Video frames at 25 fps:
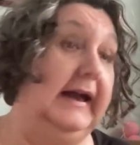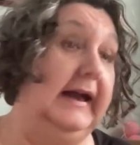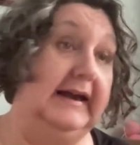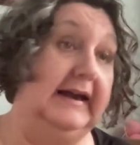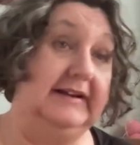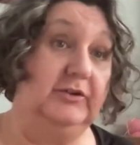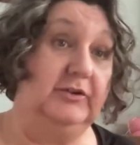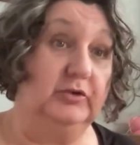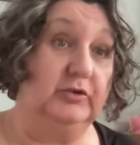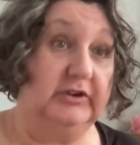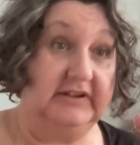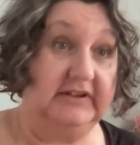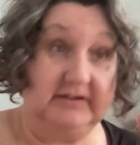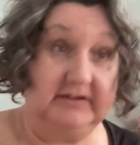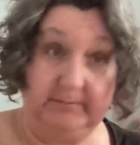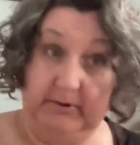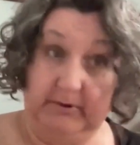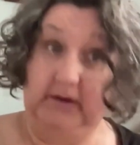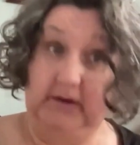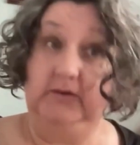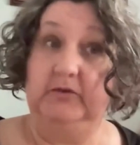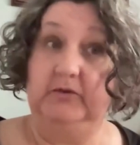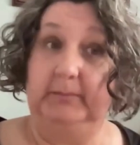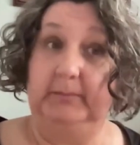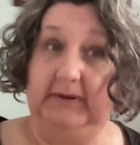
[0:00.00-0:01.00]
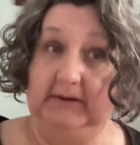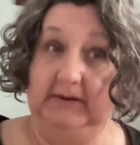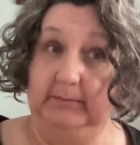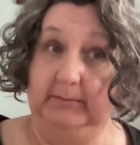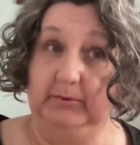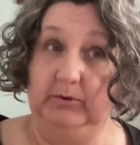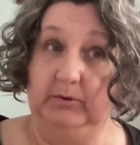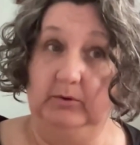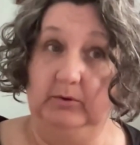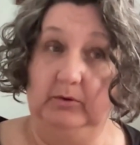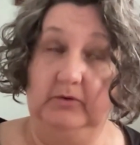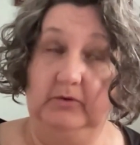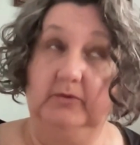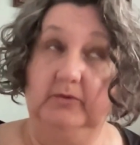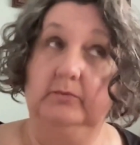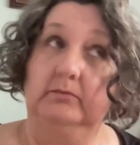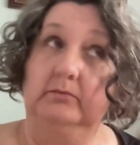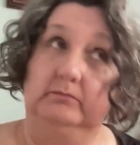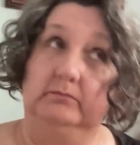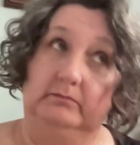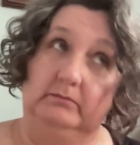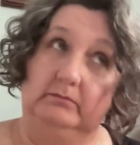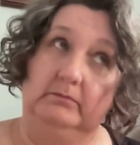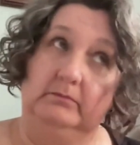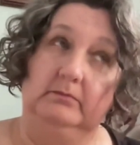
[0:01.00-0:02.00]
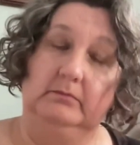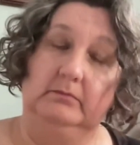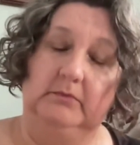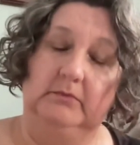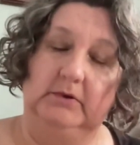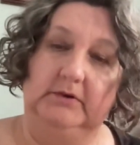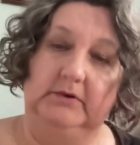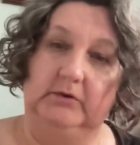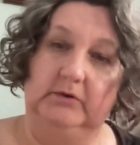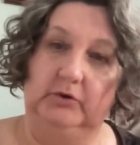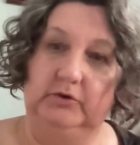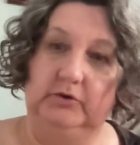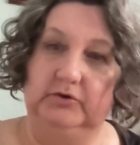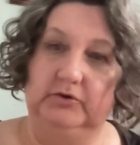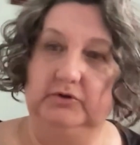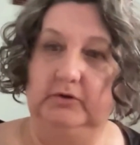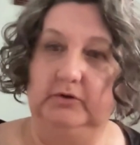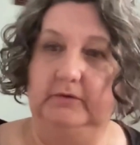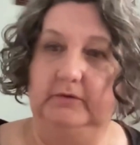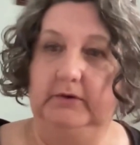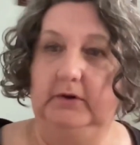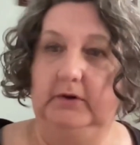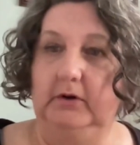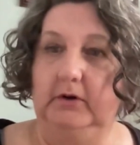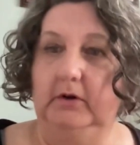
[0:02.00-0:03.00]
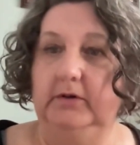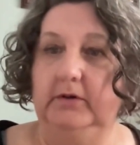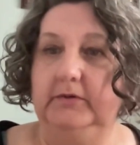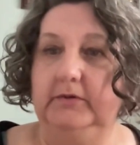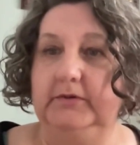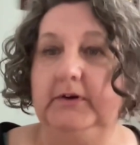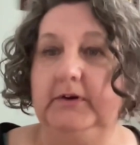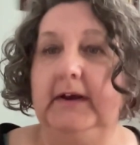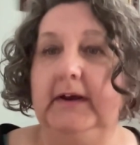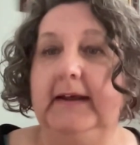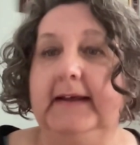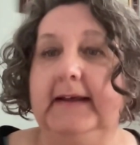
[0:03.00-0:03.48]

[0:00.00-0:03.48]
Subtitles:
and on into postmenopause until you shuffle off,